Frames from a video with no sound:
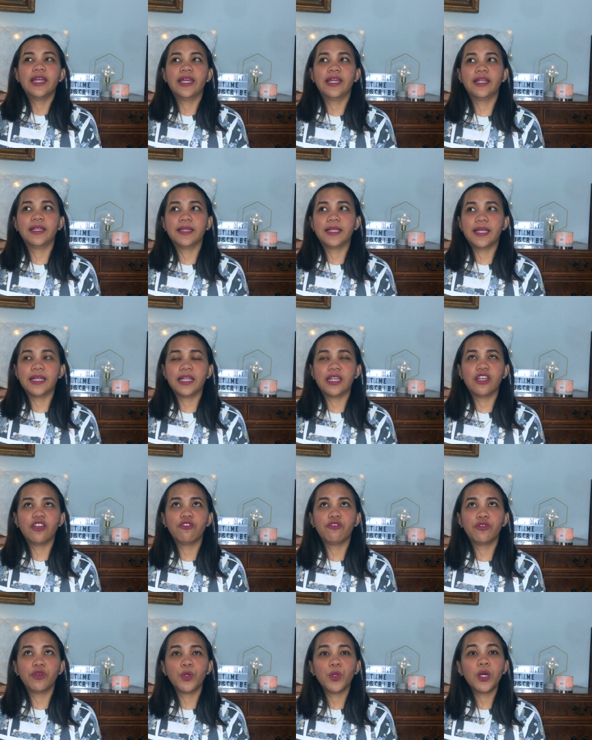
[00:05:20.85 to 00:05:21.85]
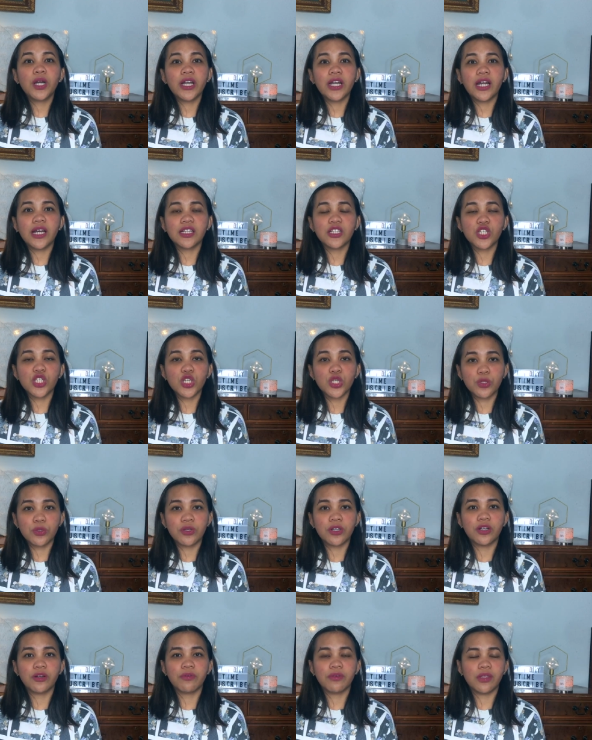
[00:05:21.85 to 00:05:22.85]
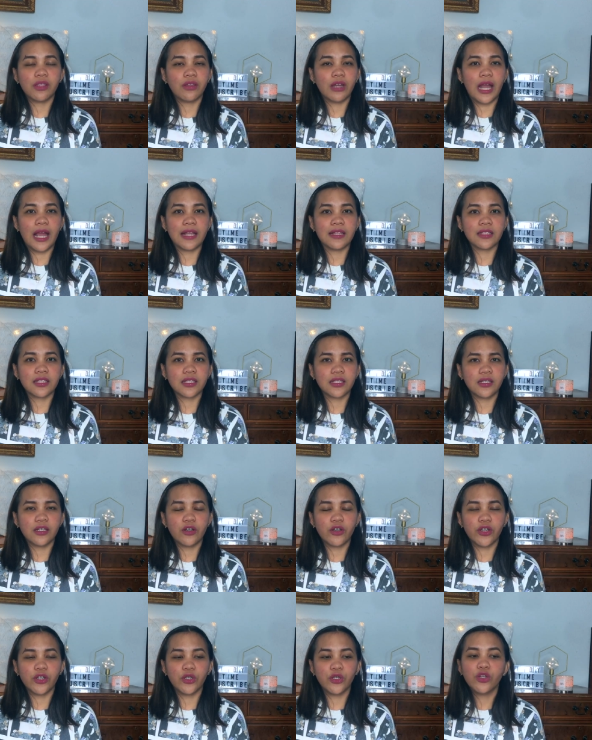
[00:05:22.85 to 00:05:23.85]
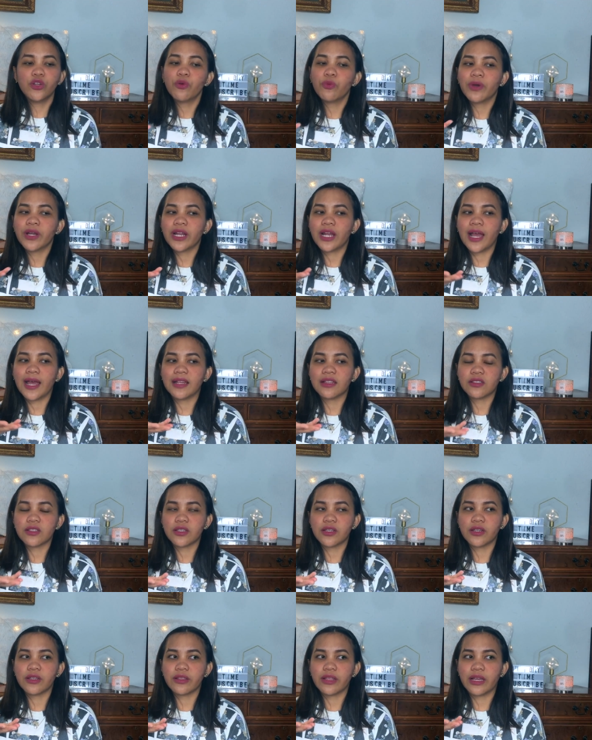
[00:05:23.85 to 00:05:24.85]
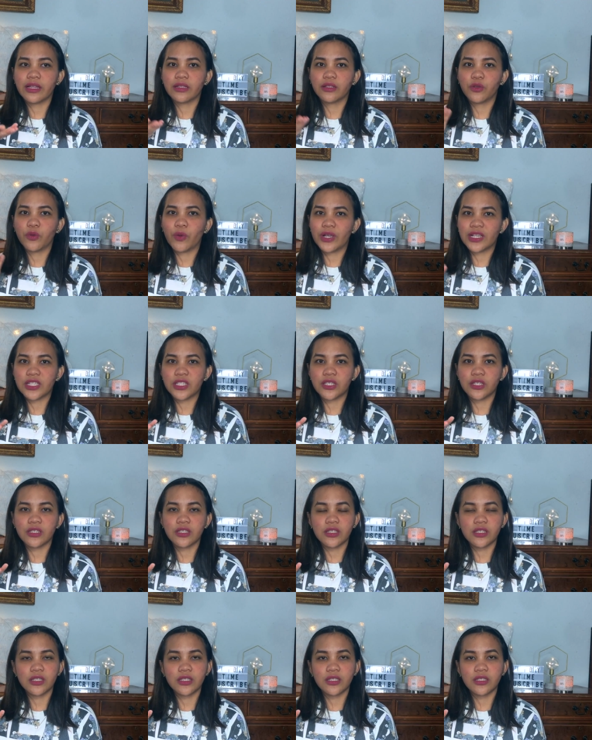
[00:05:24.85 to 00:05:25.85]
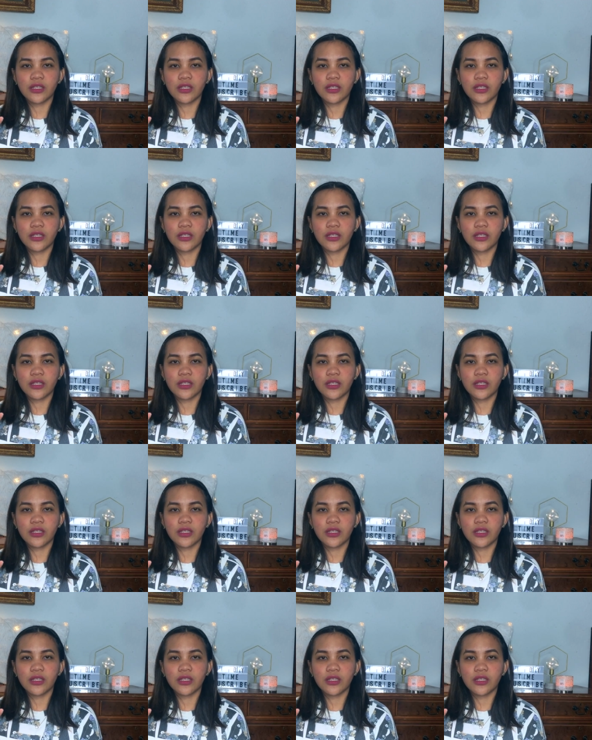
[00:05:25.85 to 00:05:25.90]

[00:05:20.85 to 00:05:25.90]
and then if you are unsure with your answer or you don't want to answer that questions